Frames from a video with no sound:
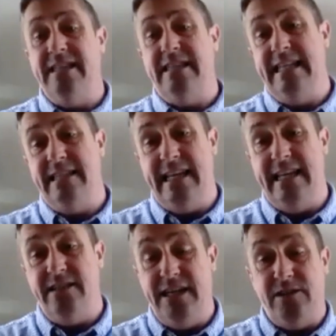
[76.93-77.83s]
I think one
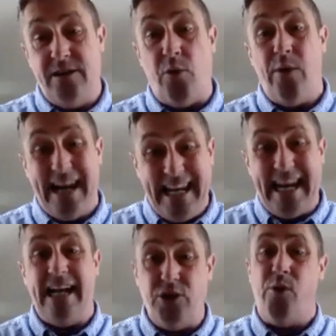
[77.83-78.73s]
of the other things
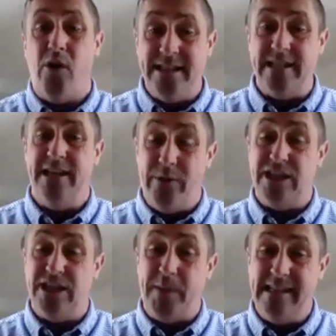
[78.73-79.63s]
is correctly
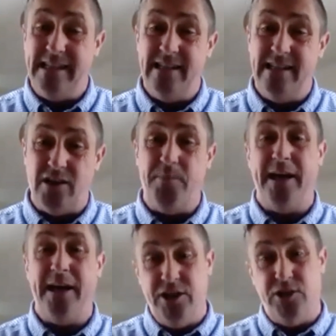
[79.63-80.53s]
categorizing your
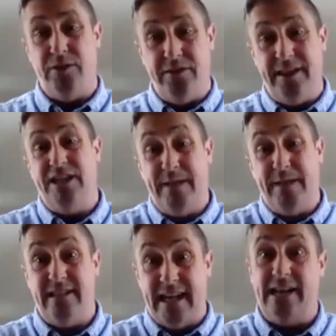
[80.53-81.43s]
expenses. So making sure that
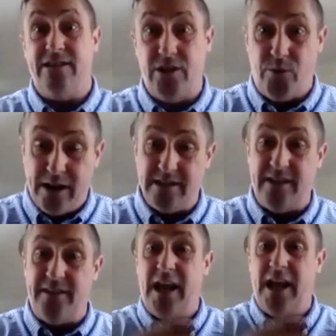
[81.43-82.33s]
the expenses are
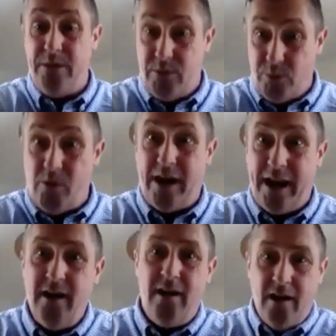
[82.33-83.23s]
categorized and they go in the
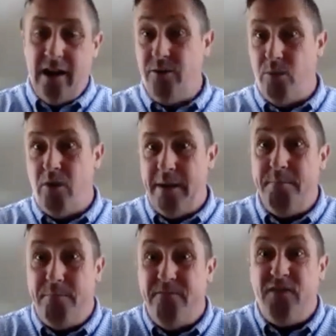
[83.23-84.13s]
right
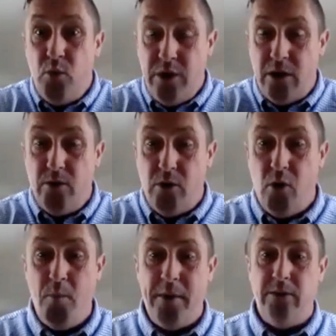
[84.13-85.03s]
folder
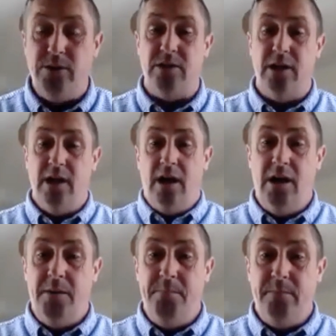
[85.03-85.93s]
almost.
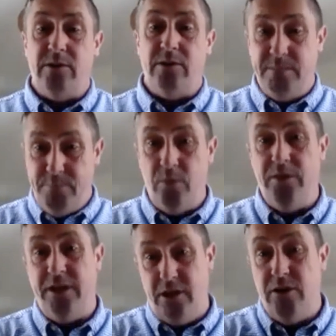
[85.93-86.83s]
So it's
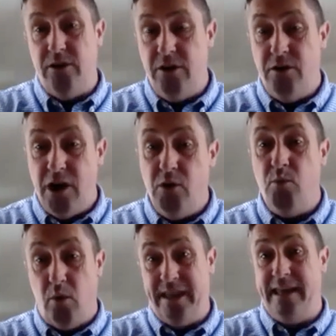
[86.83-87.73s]
important that you know
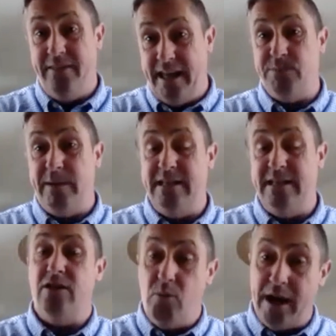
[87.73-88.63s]
what the
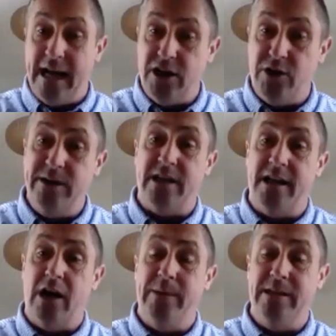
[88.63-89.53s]
expenses are, what categories they
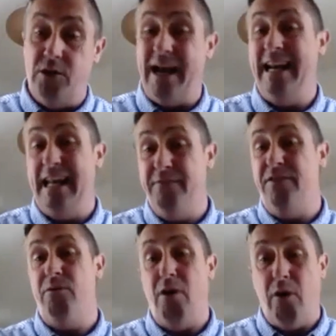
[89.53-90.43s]
go into, and if
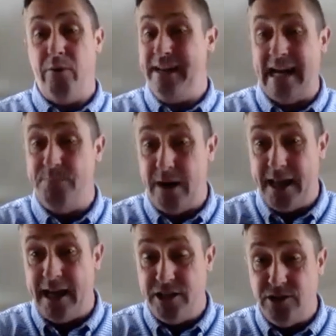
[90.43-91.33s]
there are any tax
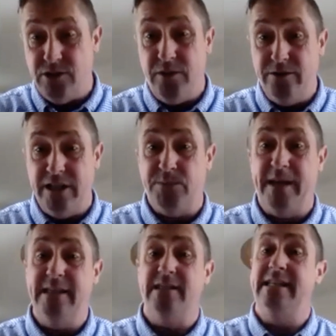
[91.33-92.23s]
implications on those
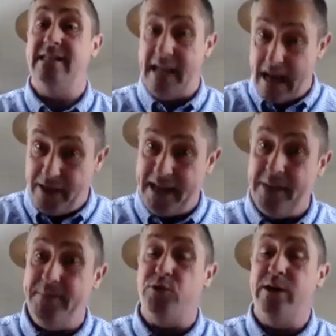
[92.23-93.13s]
expenses, then how they can
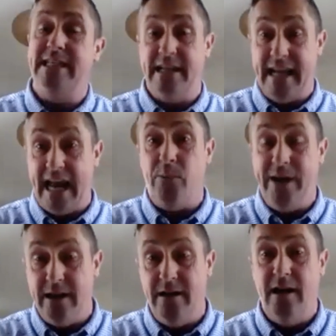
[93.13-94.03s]
be treated and how
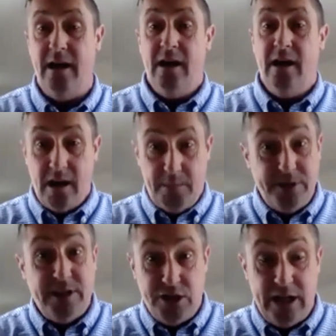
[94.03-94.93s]
we can
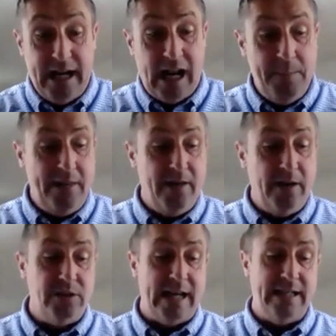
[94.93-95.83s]
potentially claim any of
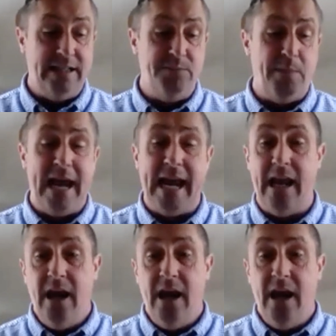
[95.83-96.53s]
those taxes back.